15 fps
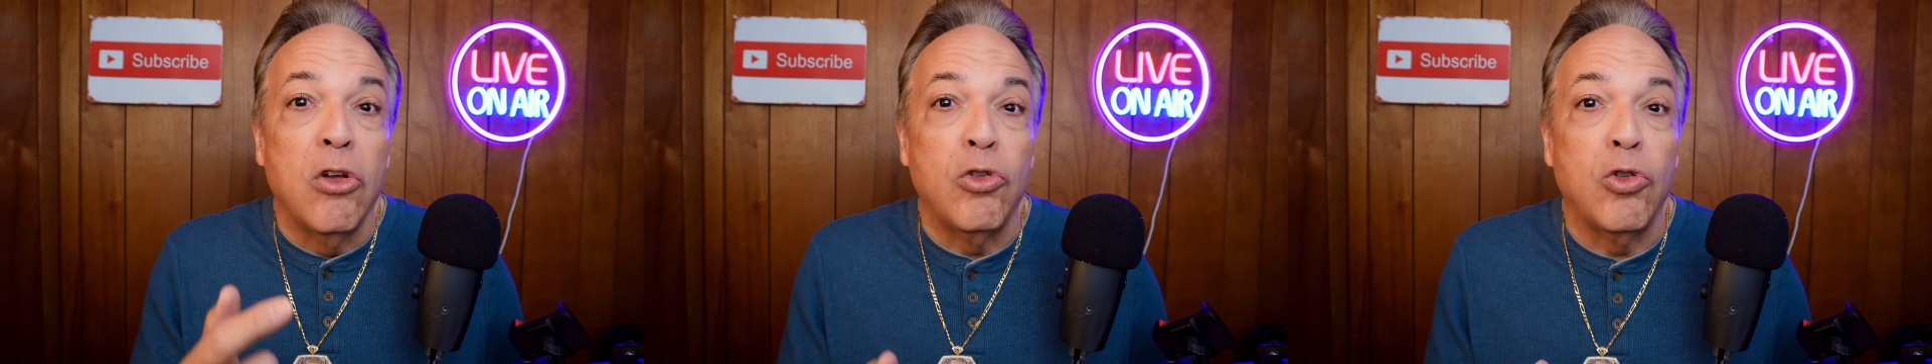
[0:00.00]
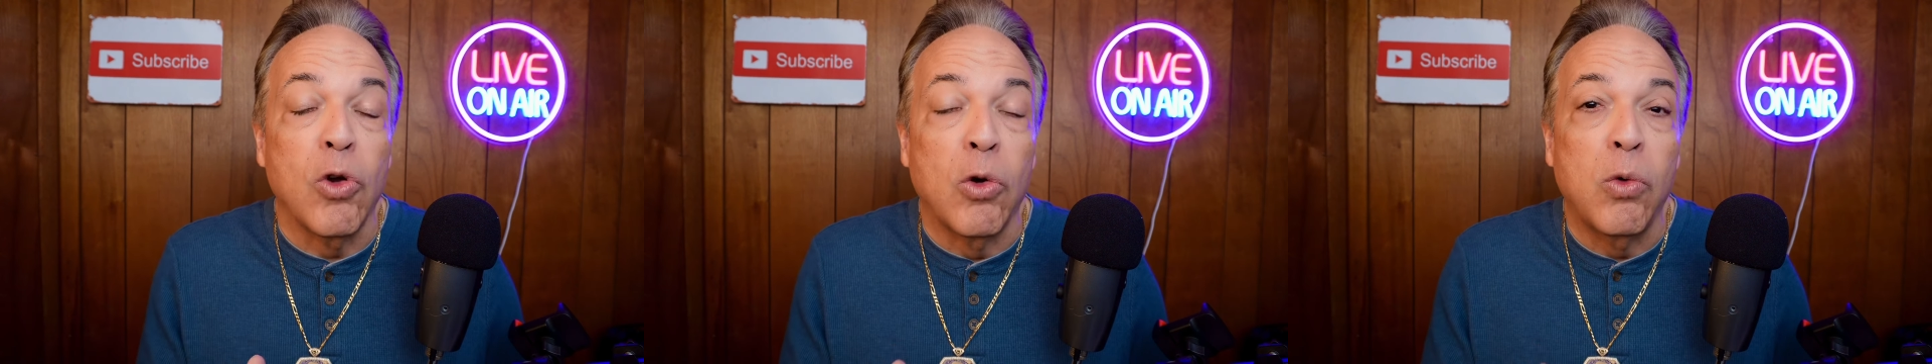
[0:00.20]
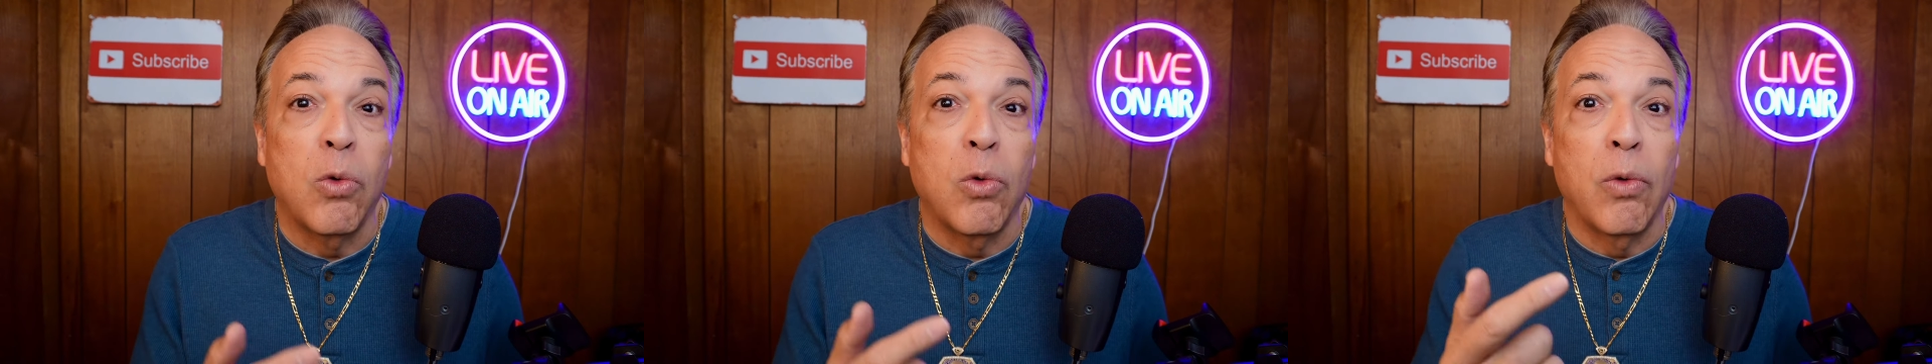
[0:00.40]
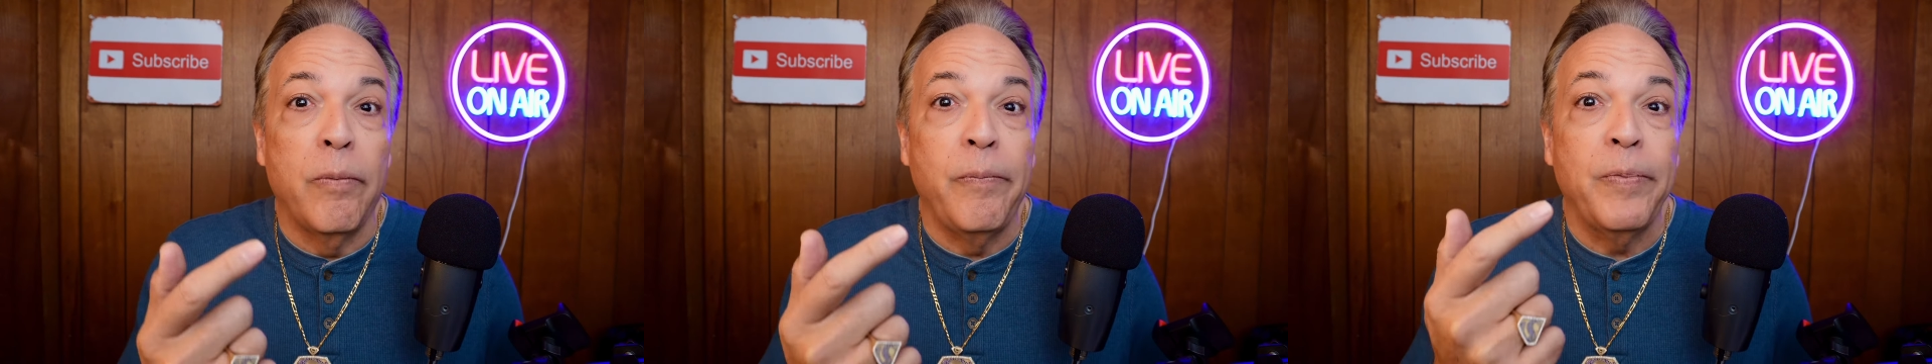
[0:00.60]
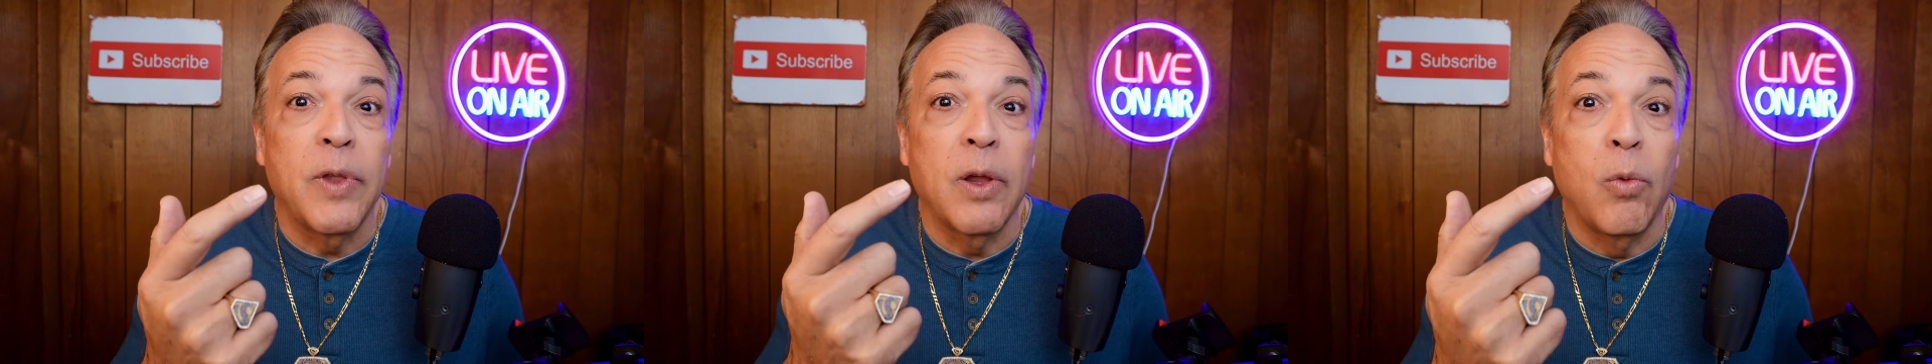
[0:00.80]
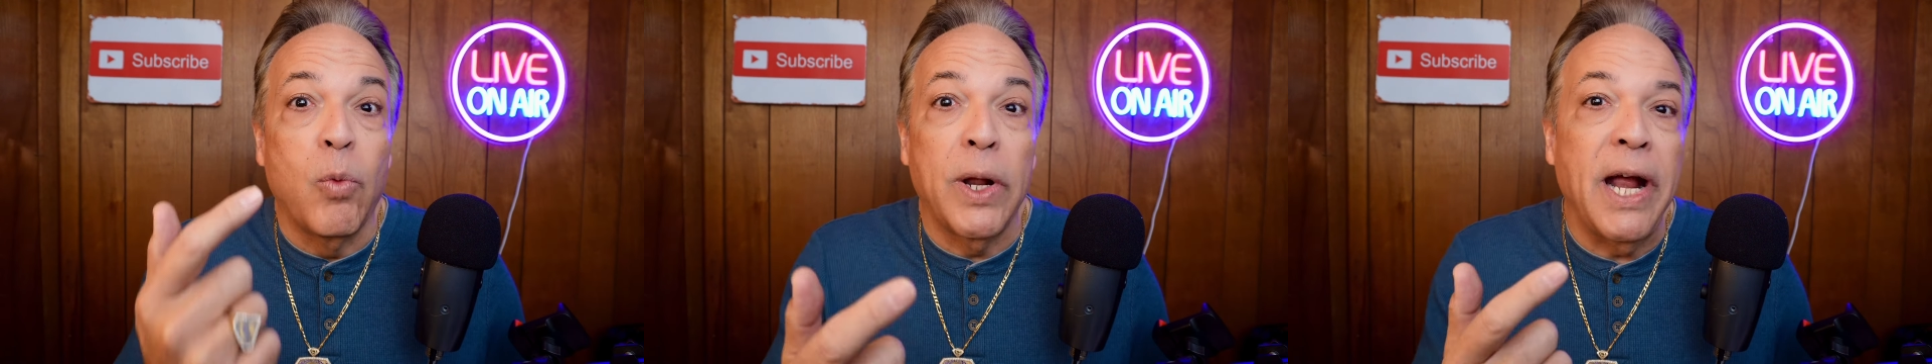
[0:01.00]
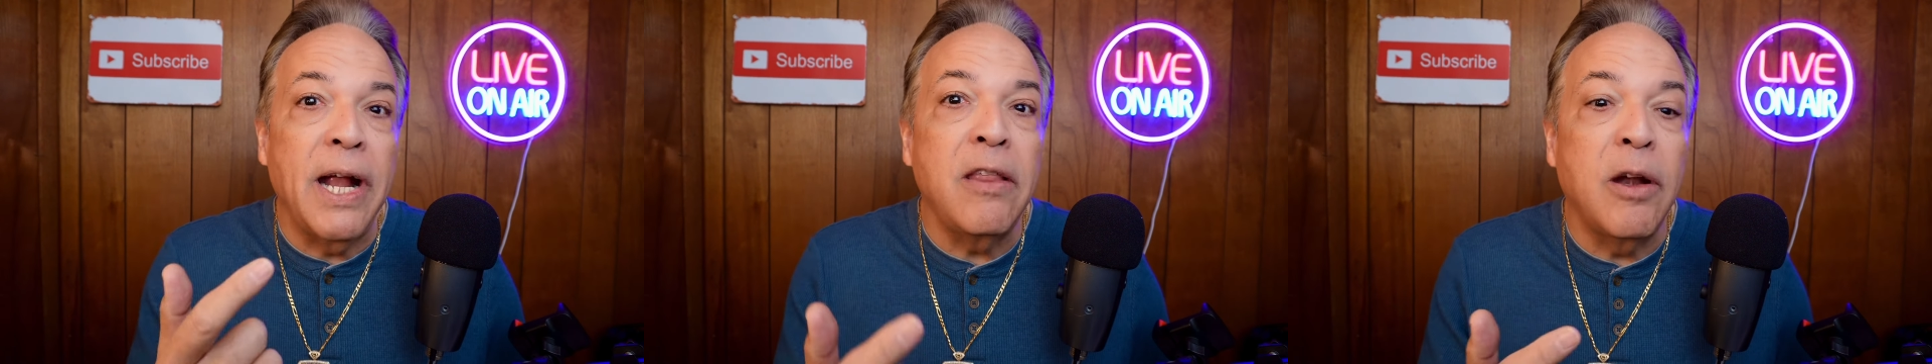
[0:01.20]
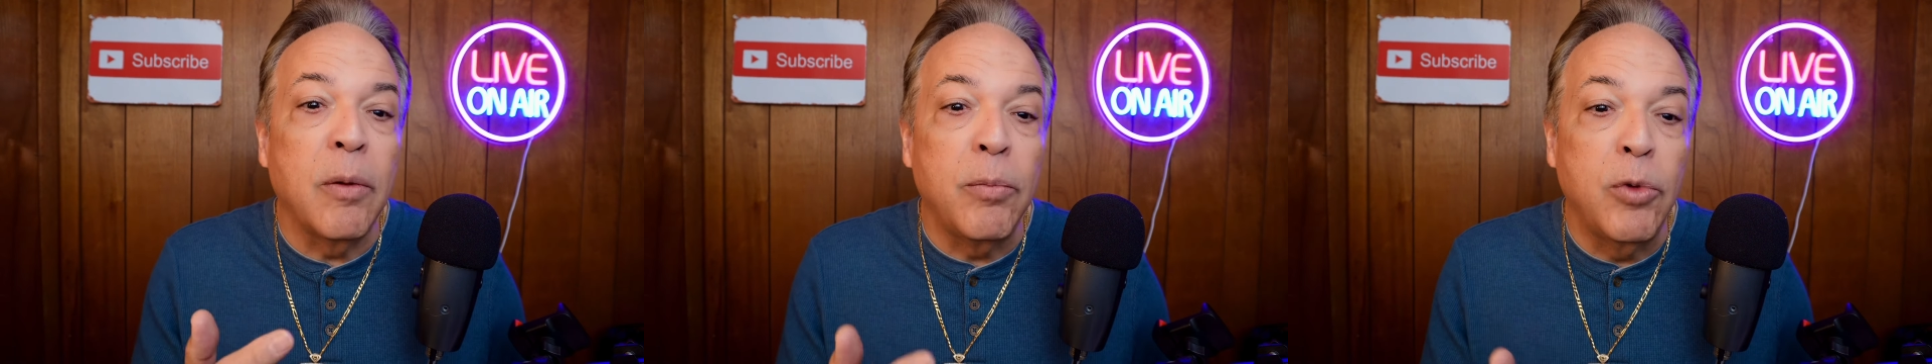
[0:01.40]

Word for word: So what I ended